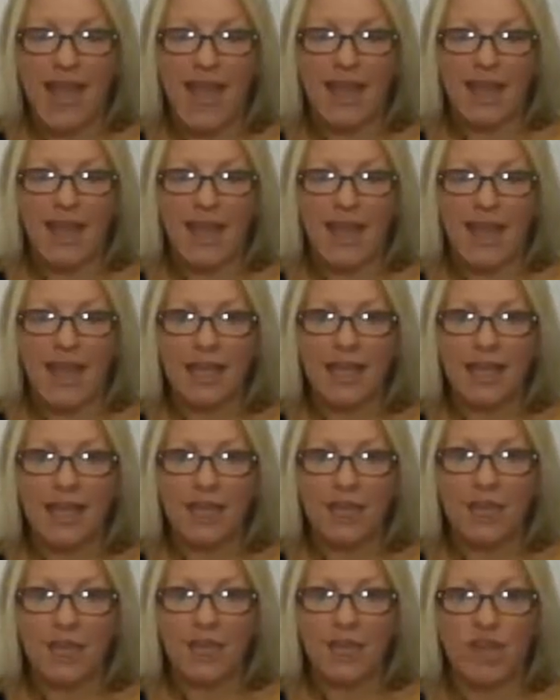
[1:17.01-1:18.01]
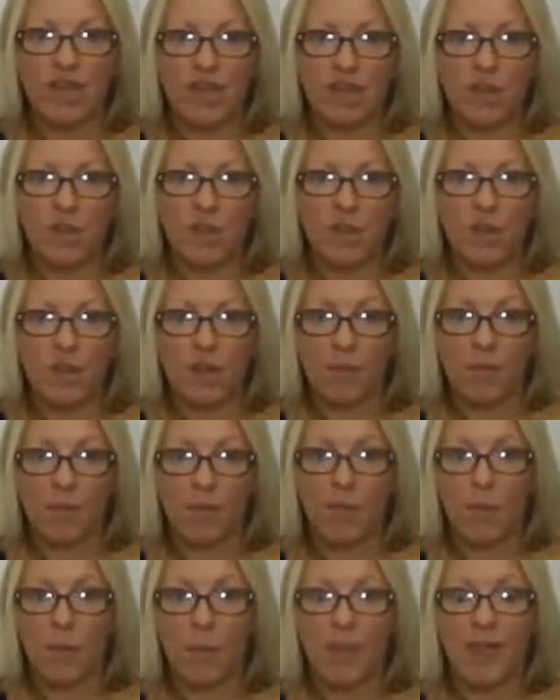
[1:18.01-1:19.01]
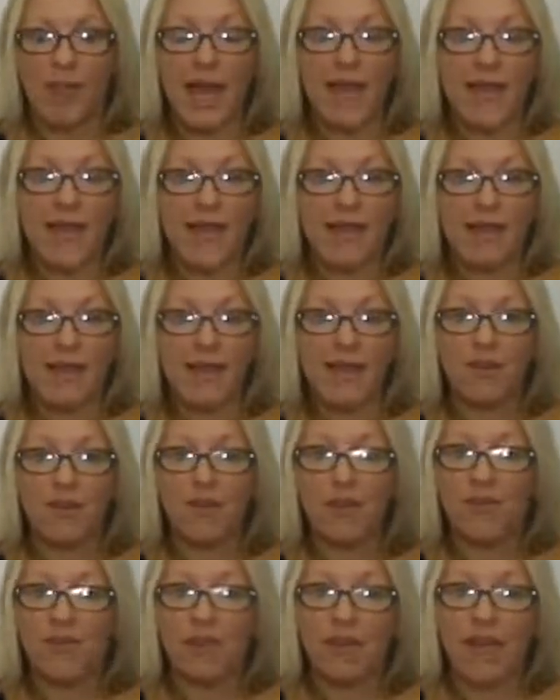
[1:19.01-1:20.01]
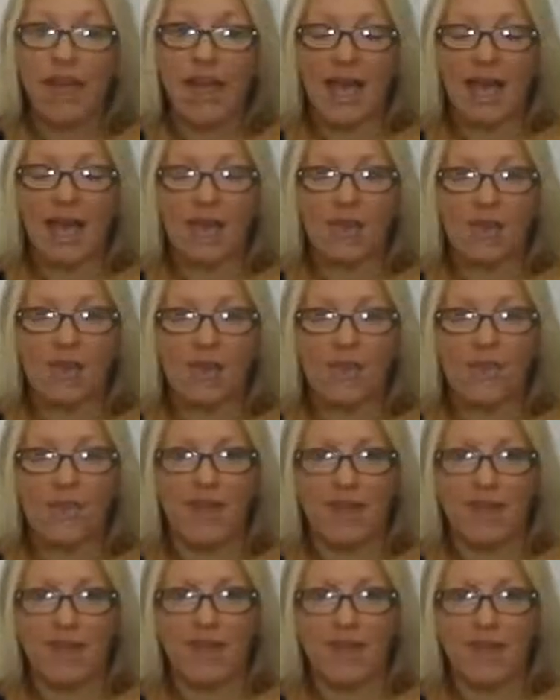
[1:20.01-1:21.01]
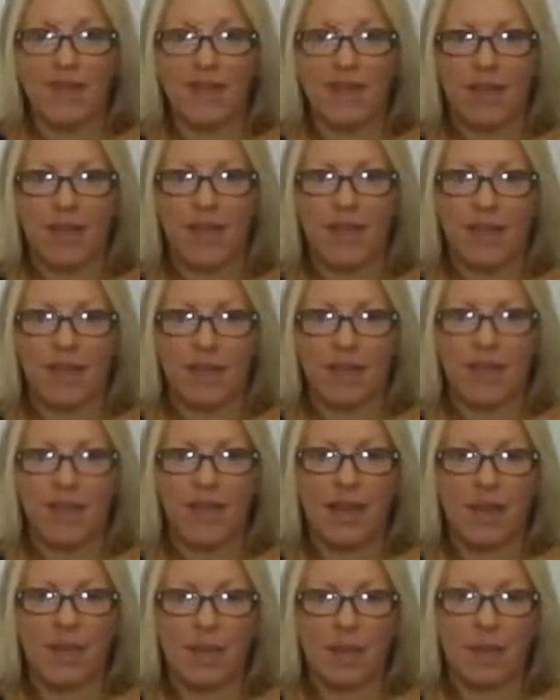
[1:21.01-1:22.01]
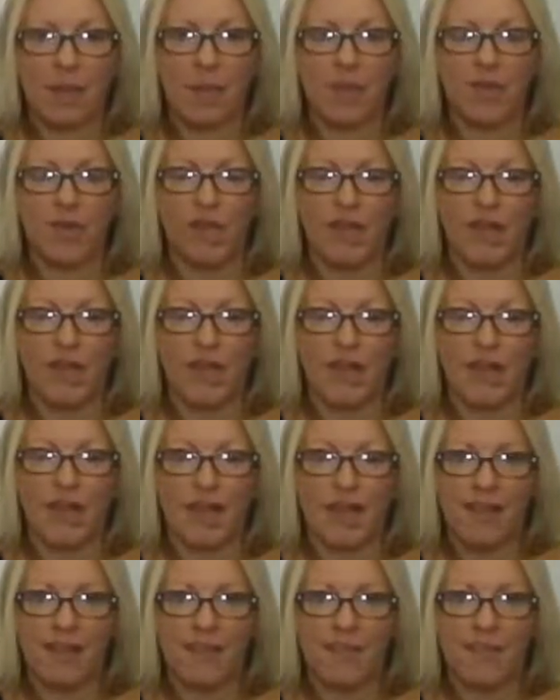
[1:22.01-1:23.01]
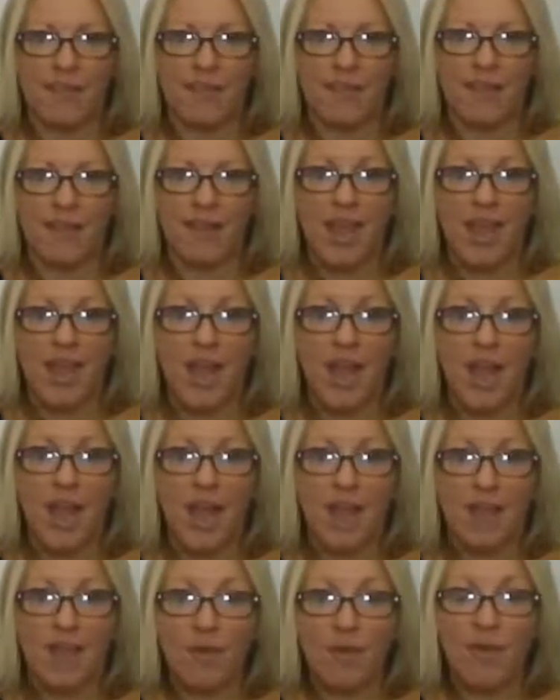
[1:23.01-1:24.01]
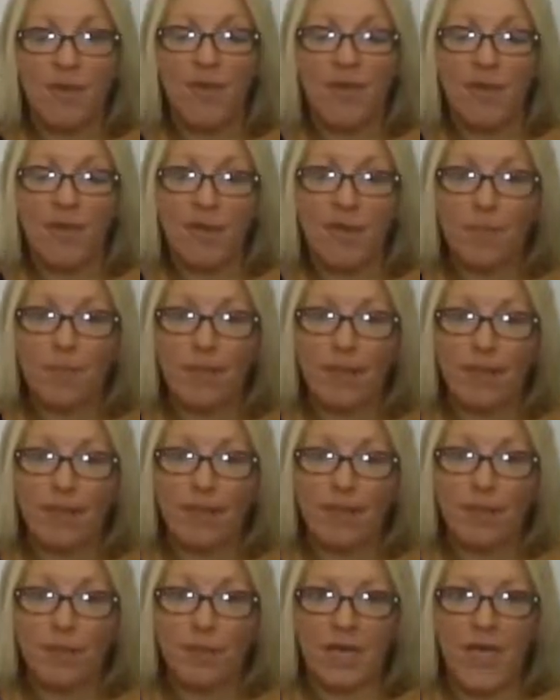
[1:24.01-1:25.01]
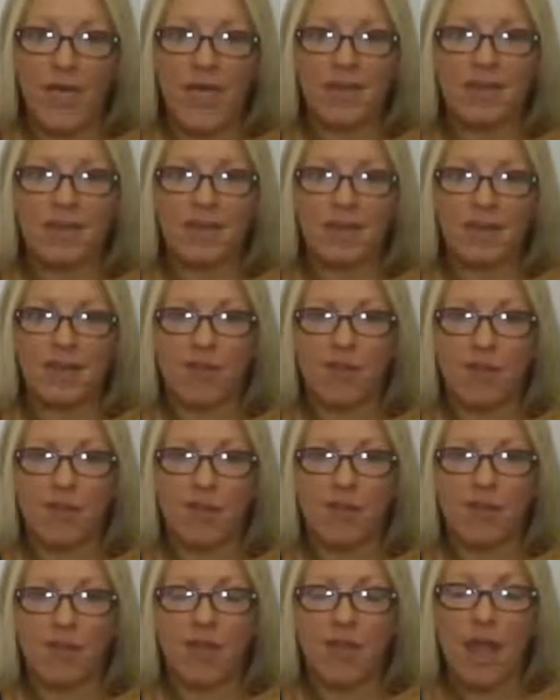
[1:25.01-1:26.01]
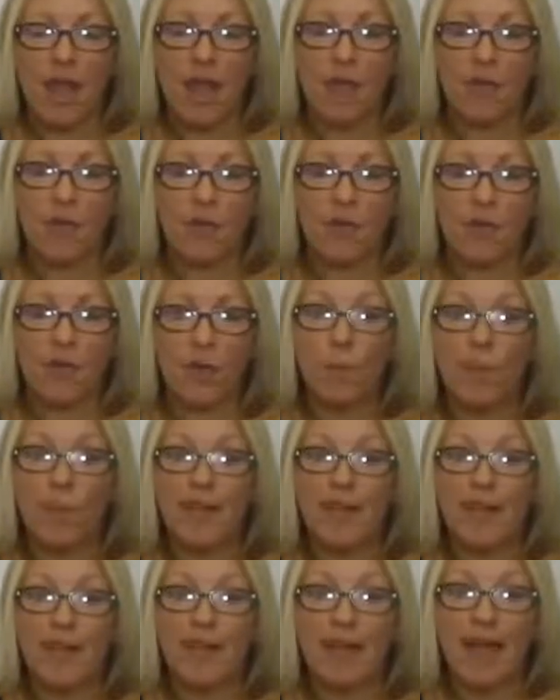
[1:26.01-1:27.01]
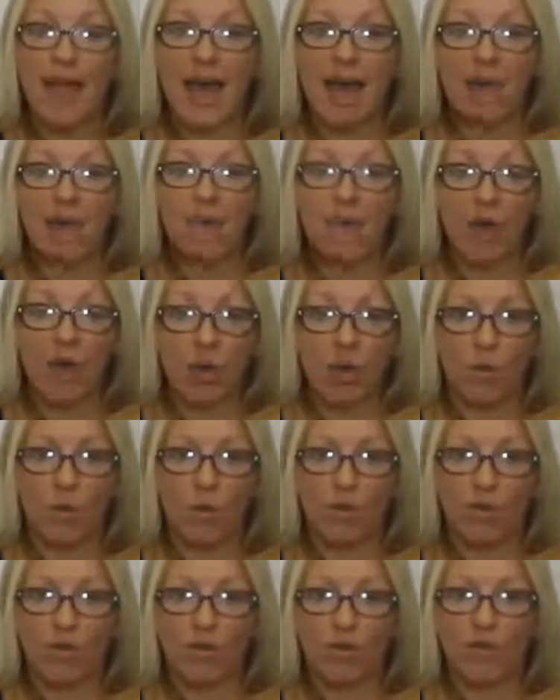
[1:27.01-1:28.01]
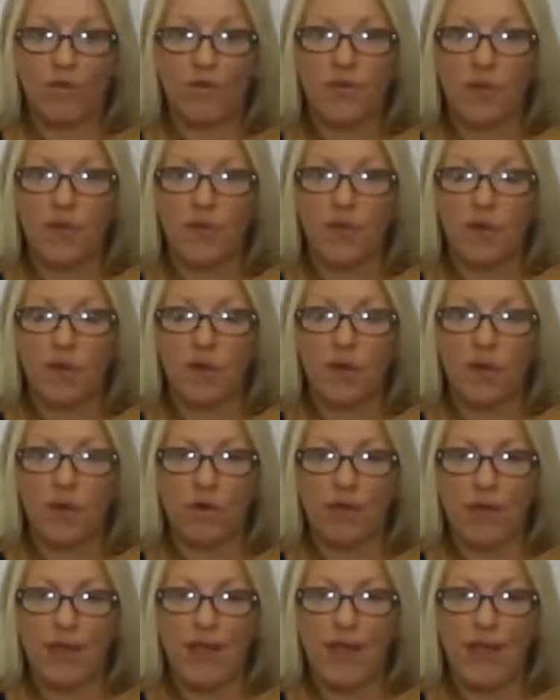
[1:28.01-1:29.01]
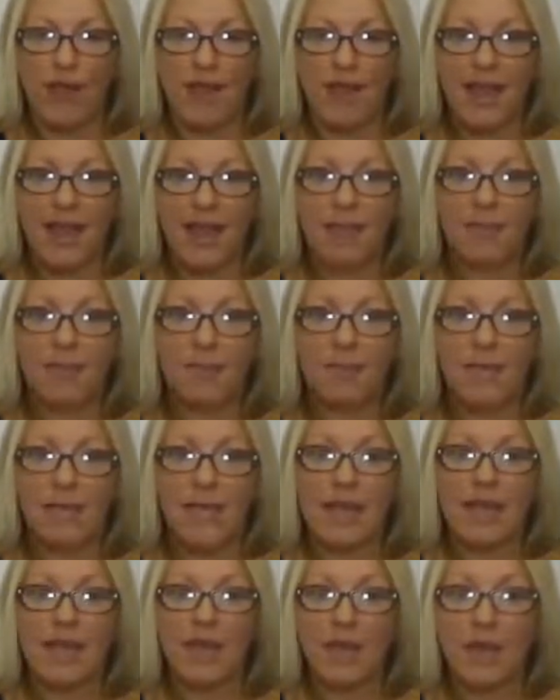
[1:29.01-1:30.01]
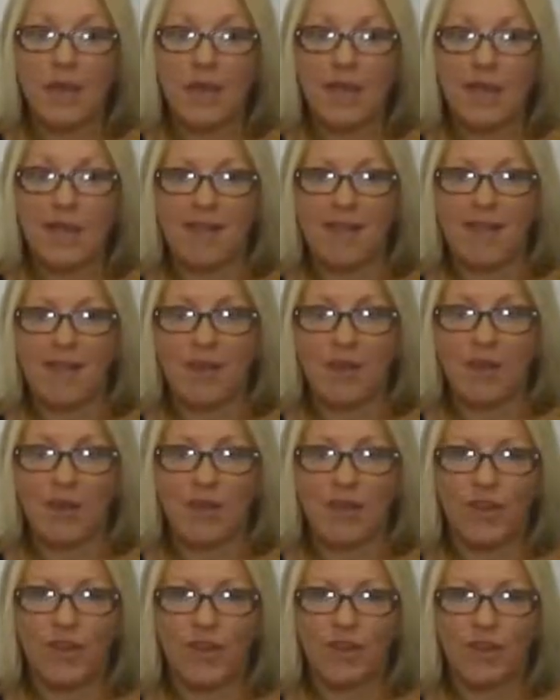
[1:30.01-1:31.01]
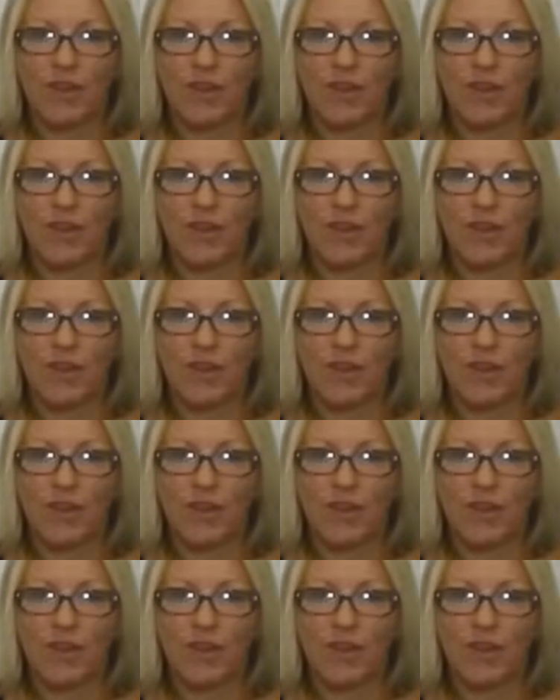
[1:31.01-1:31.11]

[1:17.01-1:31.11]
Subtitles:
they can give you the chance to work with the top talent in the industry and give you some fantastic career development opportunities. So if you fit the bill and would like to discuss both companies and roles that could further your career, then please do get in touch.